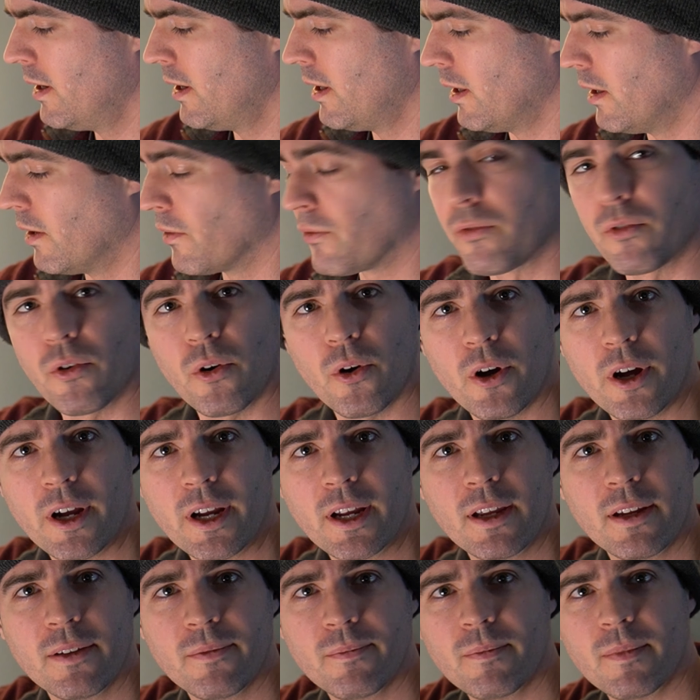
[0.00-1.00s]

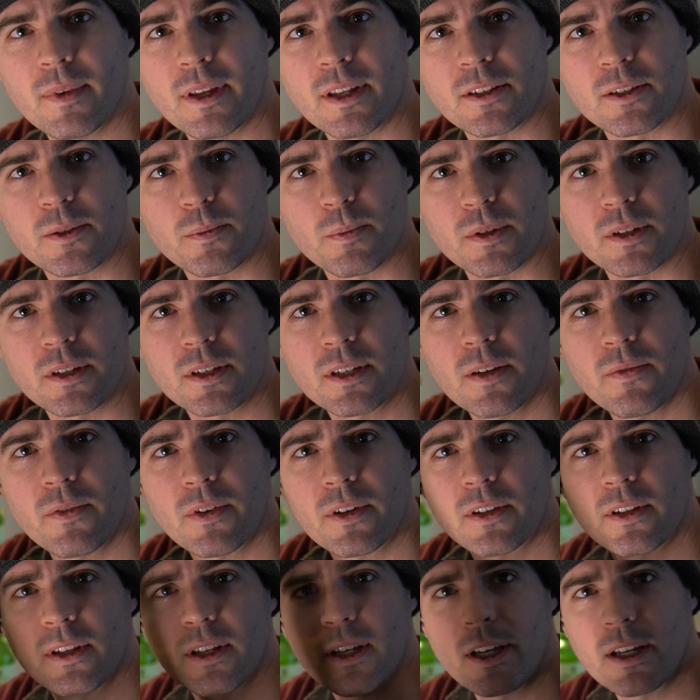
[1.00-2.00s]
Laphroaig, and
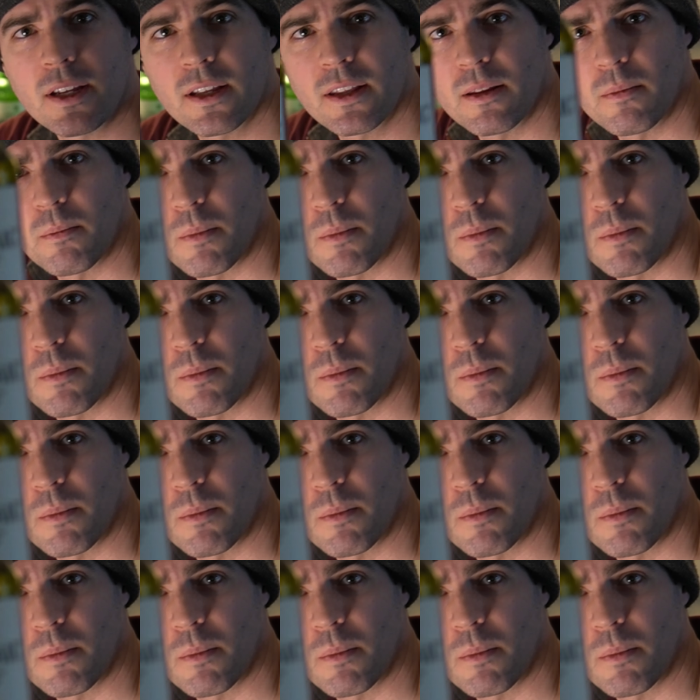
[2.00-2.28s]
specifically the